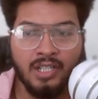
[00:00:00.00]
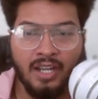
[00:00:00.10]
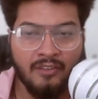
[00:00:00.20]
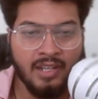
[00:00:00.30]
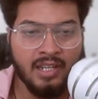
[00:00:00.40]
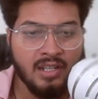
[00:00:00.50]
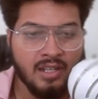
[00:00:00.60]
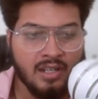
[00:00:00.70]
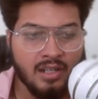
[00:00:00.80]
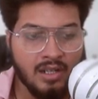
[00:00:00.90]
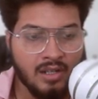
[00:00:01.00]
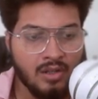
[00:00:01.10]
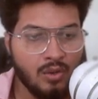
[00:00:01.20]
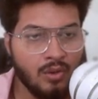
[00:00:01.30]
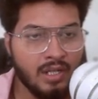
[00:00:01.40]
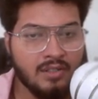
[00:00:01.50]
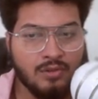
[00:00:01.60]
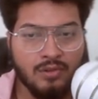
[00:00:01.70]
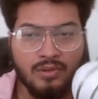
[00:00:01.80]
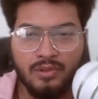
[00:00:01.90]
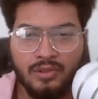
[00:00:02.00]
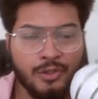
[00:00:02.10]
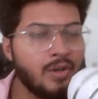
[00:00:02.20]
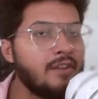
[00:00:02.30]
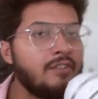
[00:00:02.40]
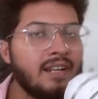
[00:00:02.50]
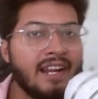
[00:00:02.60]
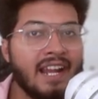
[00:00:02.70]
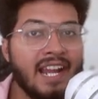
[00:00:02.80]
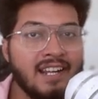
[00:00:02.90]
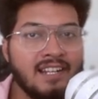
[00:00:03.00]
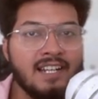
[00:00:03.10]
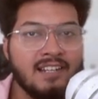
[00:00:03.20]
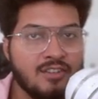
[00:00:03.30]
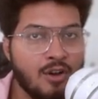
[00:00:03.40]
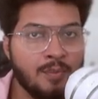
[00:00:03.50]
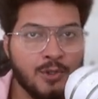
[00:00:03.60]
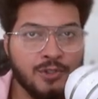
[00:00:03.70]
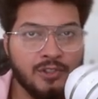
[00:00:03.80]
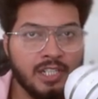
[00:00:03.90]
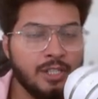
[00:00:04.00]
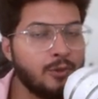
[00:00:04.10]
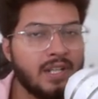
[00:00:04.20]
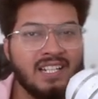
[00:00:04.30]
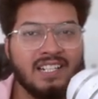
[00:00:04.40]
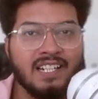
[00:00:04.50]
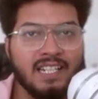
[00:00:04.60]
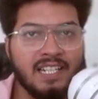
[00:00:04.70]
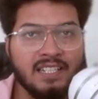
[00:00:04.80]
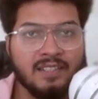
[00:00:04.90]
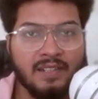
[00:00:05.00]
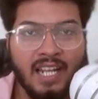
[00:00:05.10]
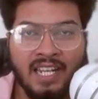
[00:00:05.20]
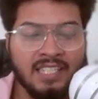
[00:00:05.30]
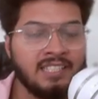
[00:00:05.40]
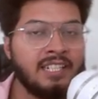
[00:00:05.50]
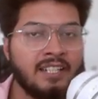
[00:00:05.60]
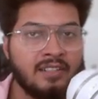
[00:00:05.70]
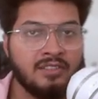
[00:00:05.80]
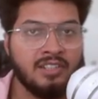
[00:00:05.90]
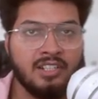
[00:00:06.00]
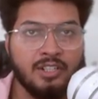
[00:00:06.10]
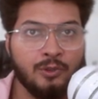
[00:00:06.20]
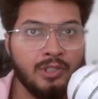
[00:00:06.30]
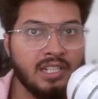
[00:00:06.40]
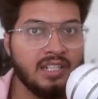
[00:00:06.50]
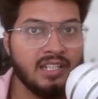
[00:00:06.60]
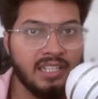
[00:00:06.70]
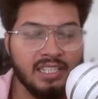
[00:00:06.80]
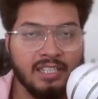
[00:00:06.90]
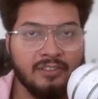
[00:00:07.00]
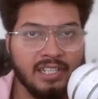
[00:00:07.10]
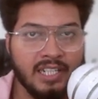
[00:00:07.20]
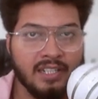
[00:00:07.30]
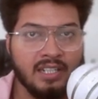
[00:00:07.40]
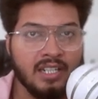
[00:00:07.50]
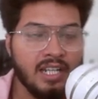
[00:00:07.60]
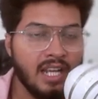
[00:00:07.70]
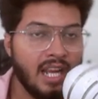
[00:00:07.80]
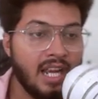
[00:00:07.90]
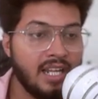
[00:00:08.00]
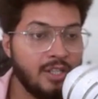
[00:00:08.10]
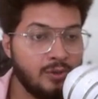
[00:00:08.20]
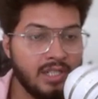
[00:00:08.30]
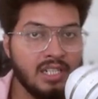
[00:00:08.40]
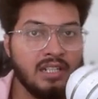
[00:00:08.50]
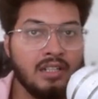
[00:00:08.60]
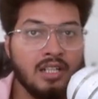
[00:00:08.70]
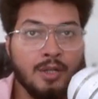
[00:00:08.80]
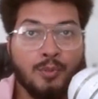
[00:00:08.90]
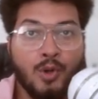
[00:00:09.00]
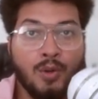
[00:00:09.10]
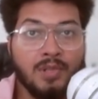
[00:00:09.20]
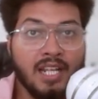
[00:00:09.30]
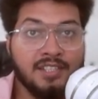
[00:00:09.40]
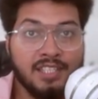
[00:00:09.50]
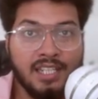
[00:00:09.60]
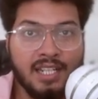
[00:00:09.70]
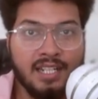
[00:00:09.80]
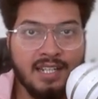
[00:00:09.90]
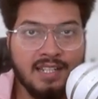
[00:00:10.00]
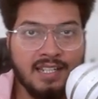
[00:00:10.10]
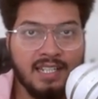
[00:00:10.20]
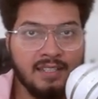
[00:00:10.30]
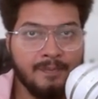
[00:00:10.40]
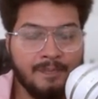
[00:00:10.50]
TV. Okay, so you have a endless opportunity. You can create anything. Just you need a creativity, and you need a prompt engineering skill.